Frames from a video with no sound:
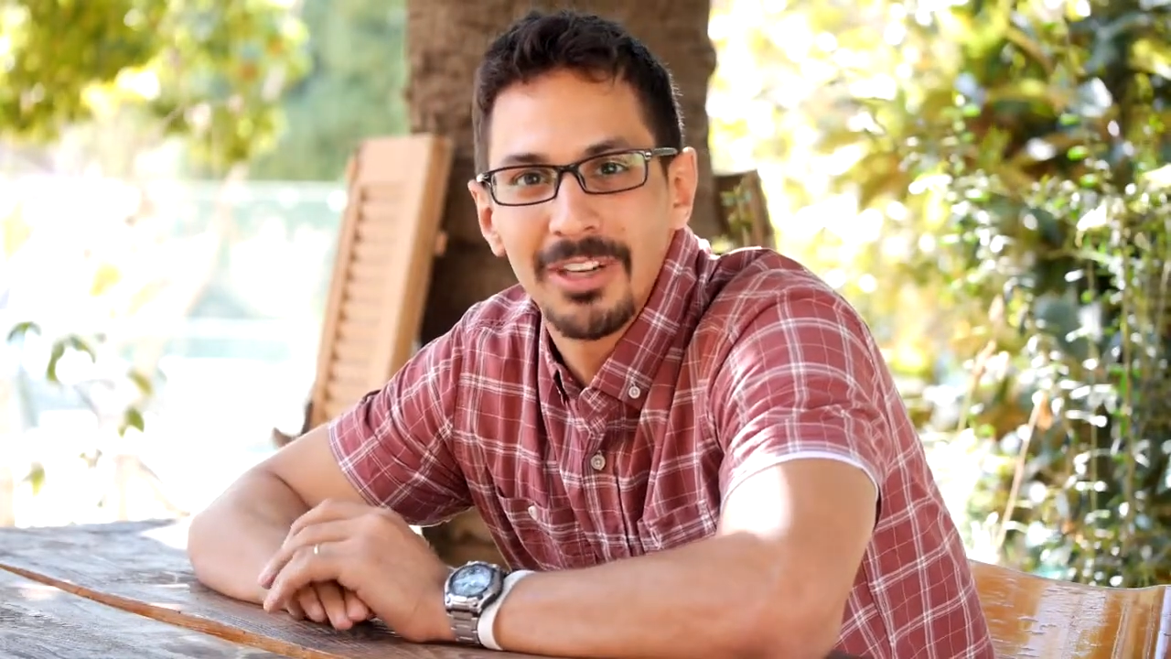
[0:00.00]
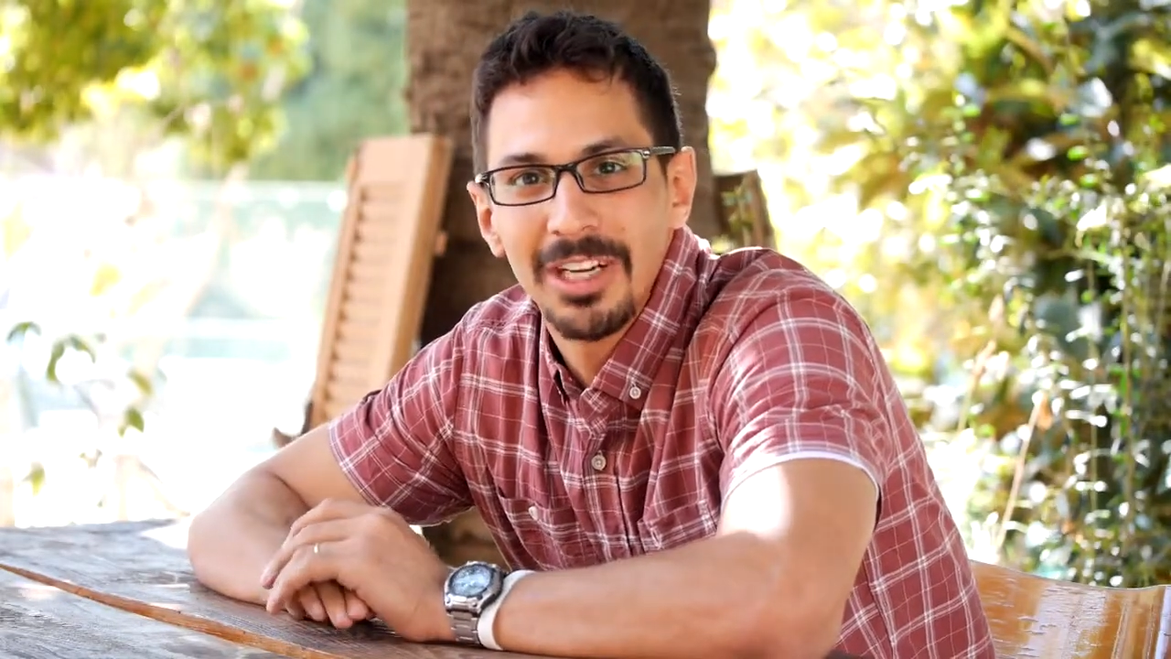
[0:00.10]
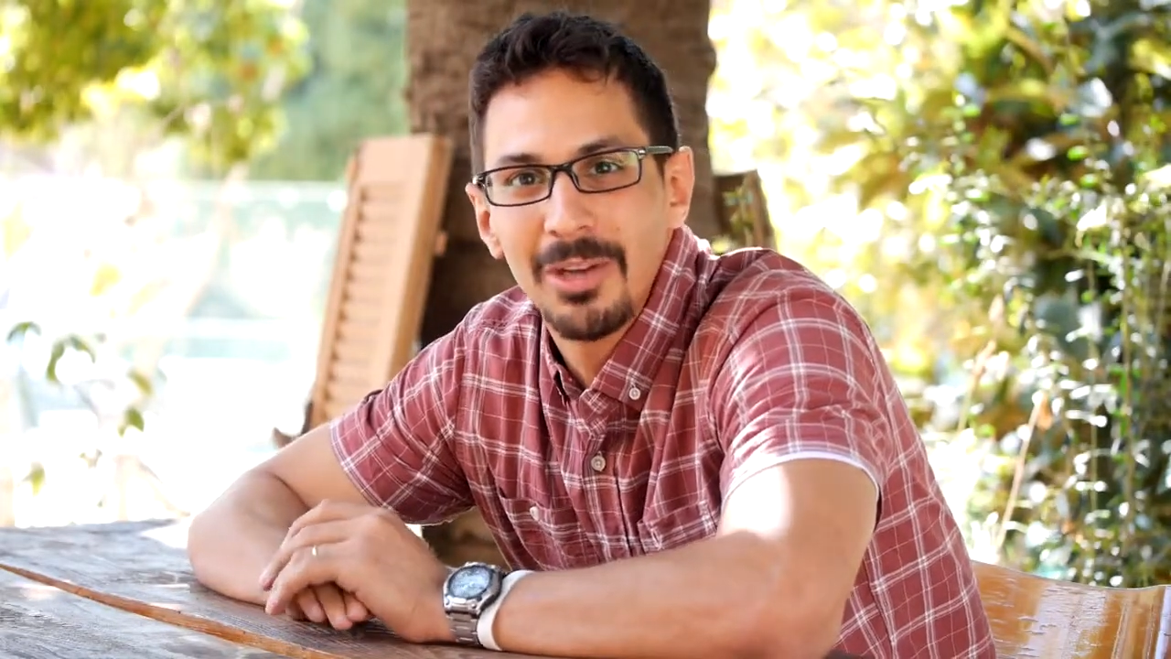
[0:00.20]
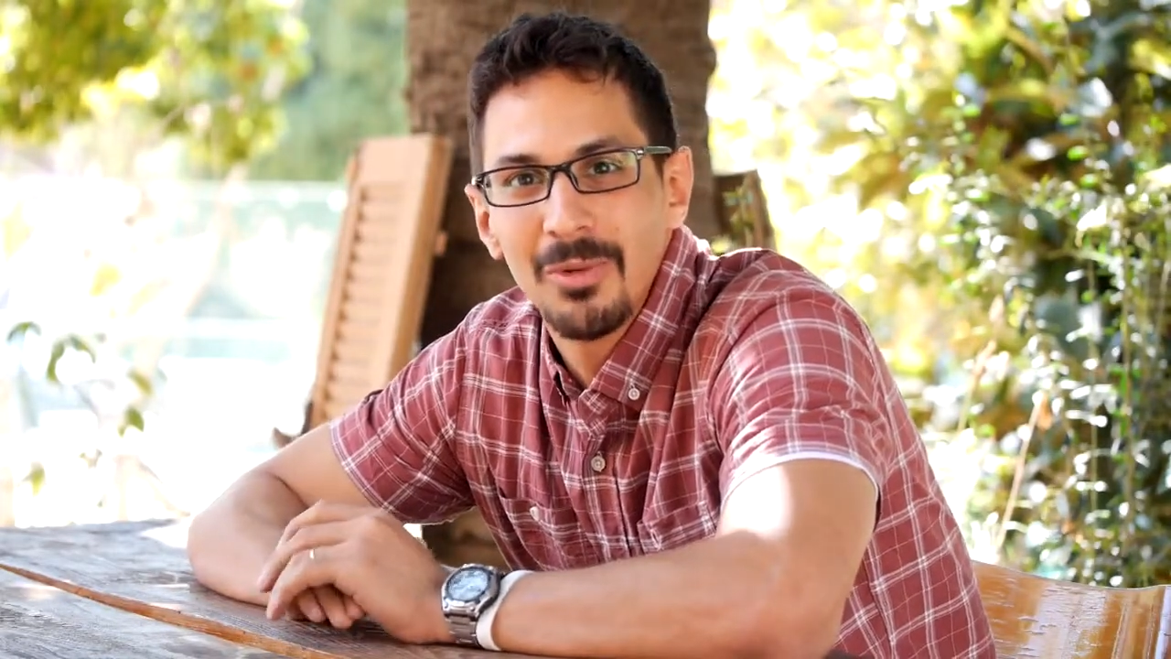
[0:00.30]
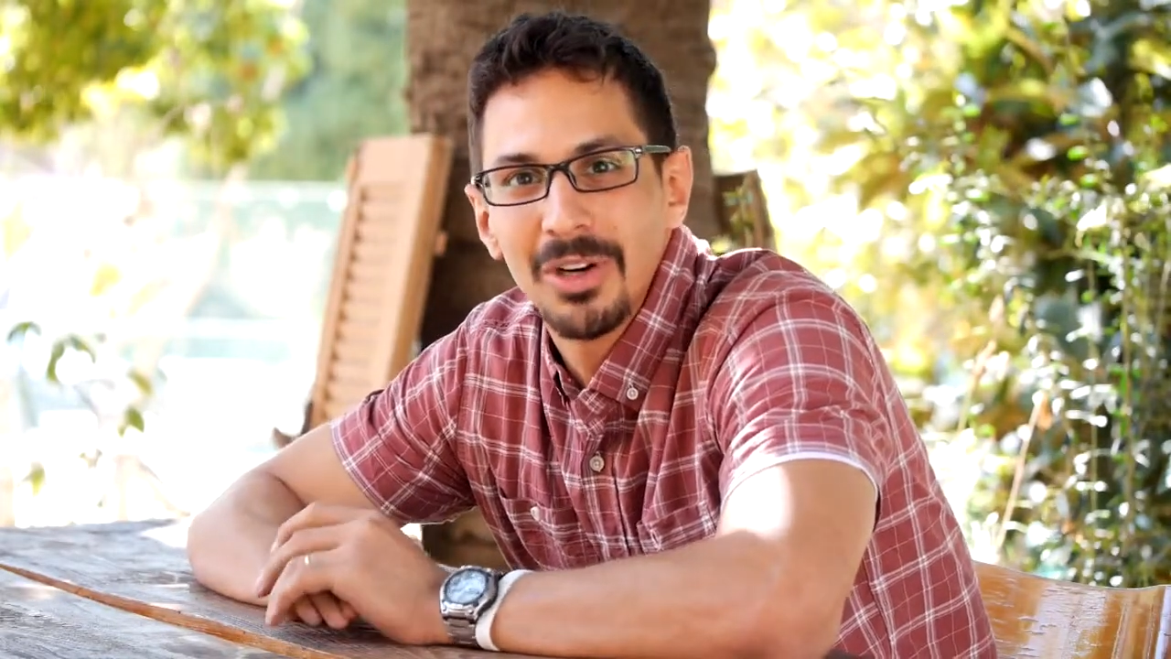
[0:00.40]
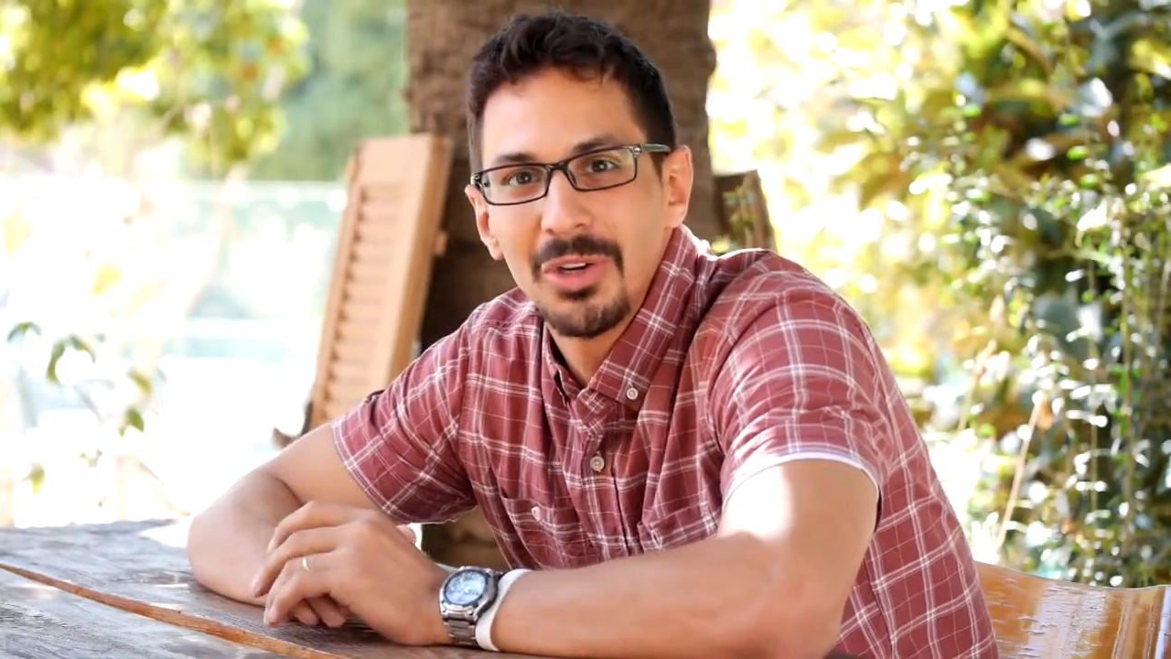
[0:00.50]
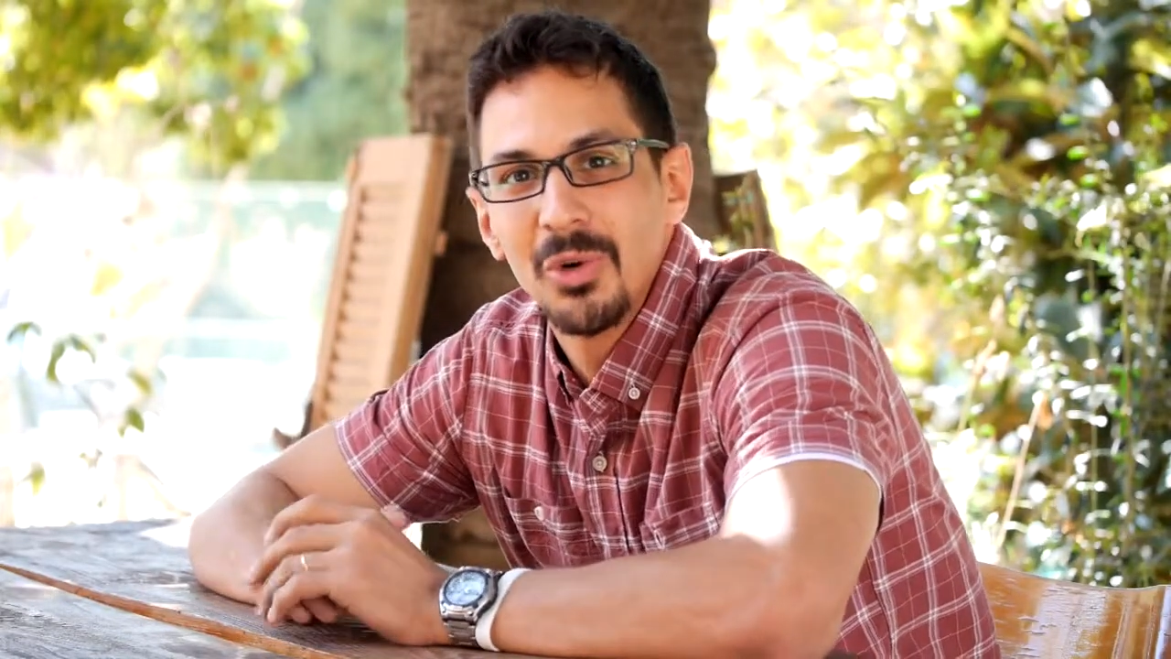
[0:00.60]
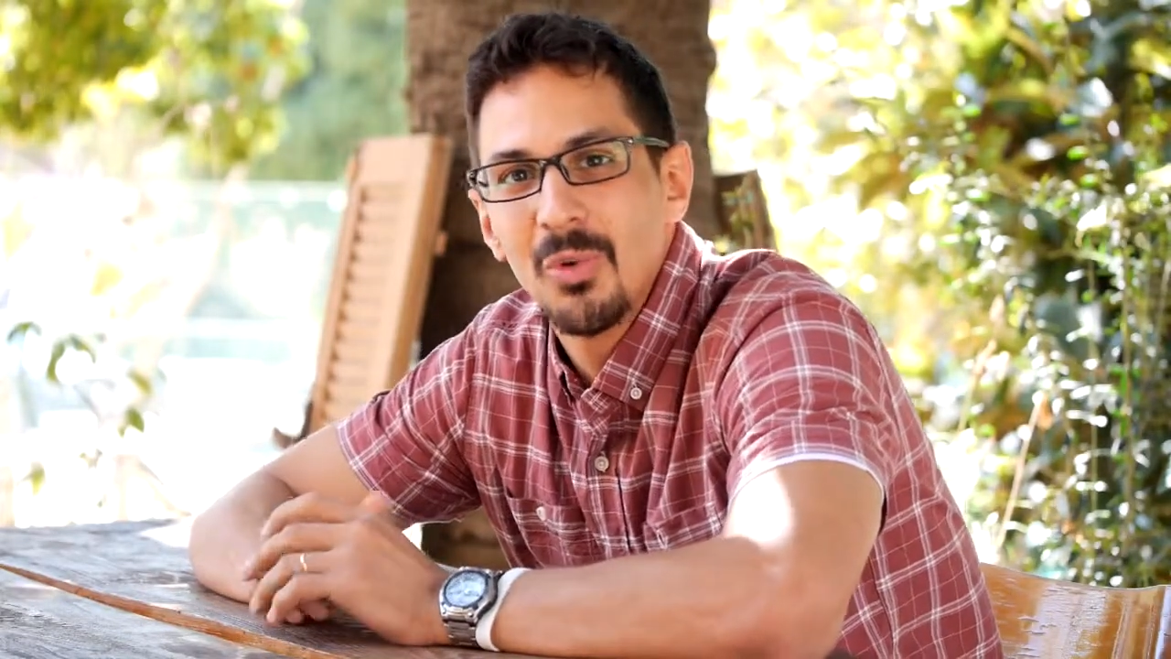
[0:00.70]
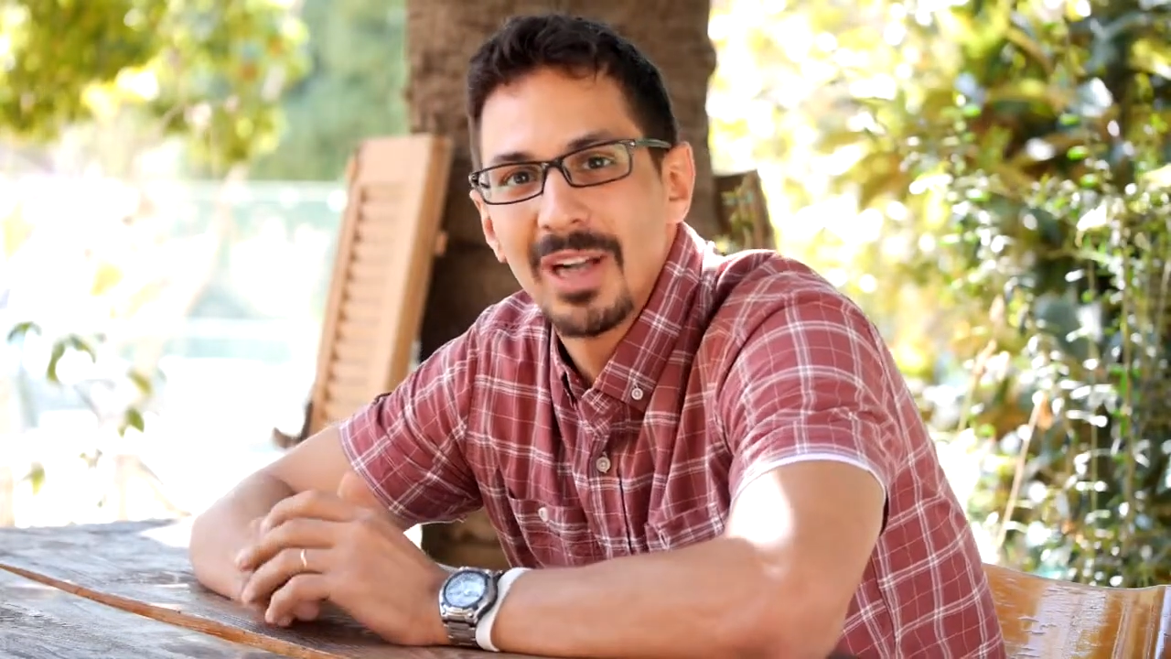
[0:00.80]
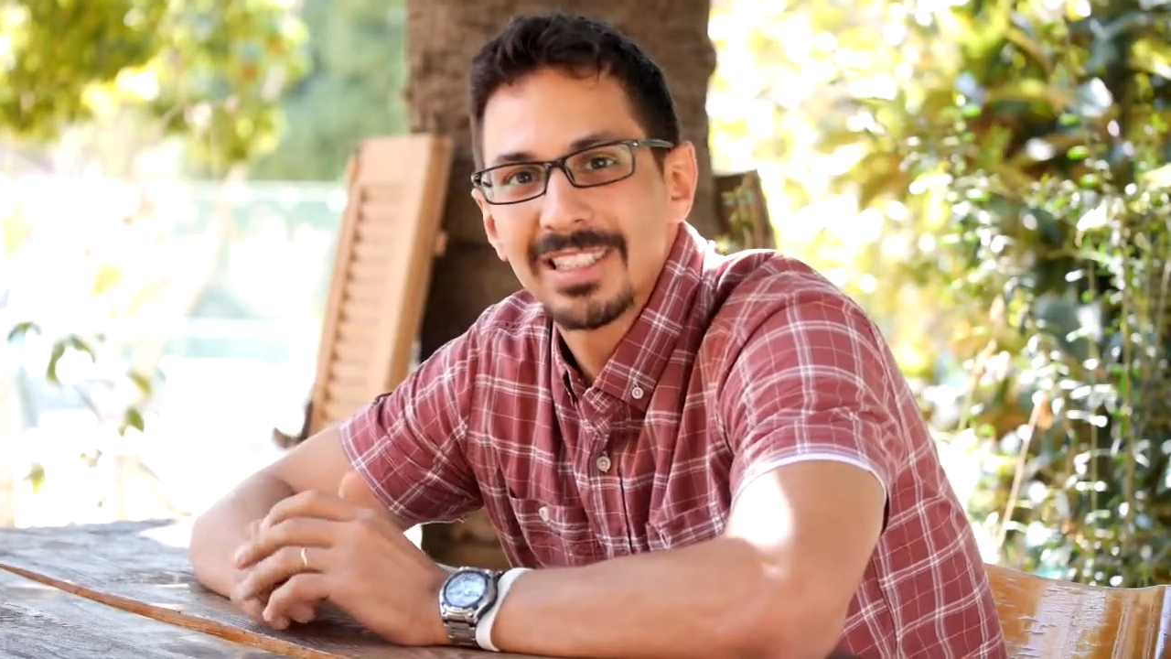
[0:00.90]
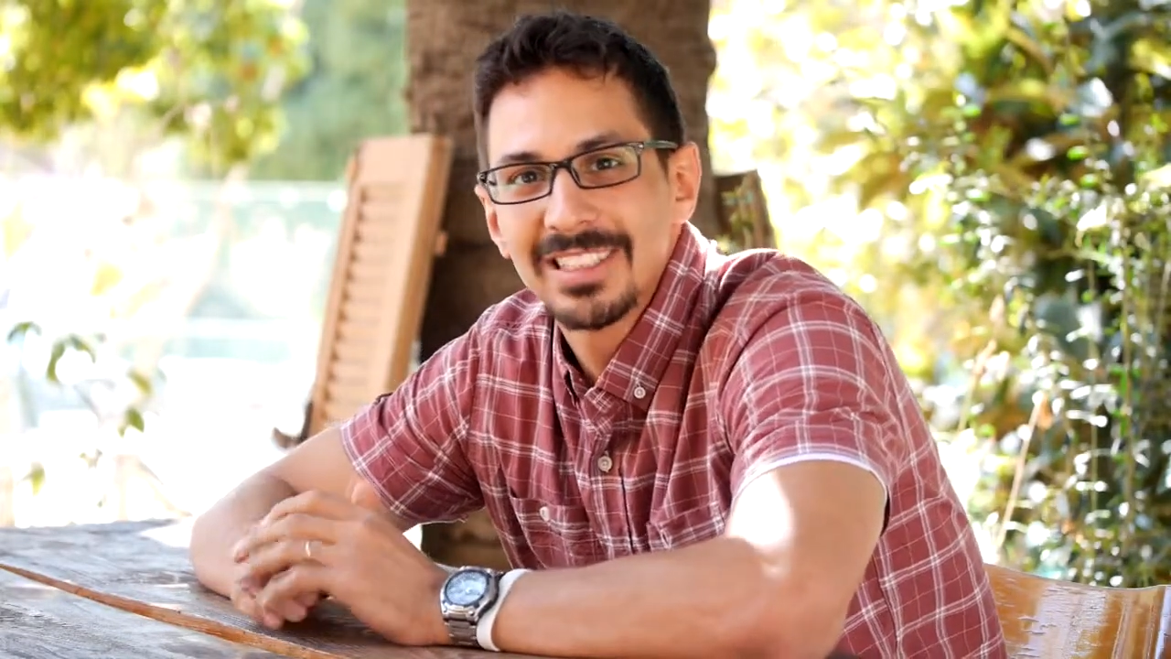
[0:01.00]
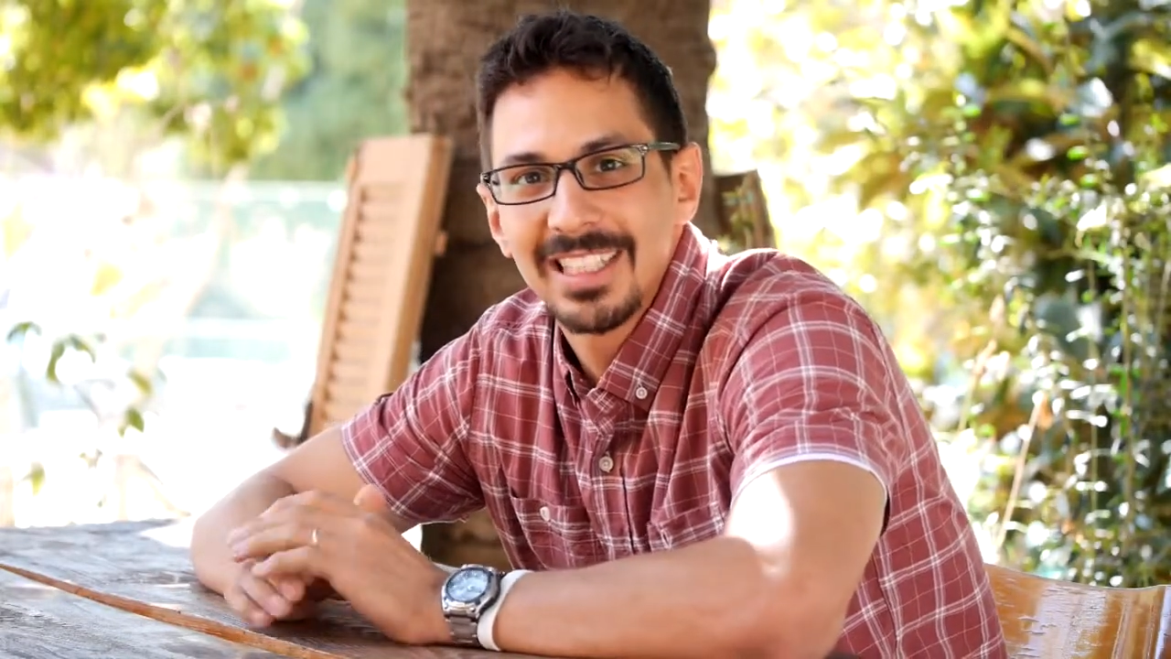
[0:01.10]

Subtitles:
anyone who wants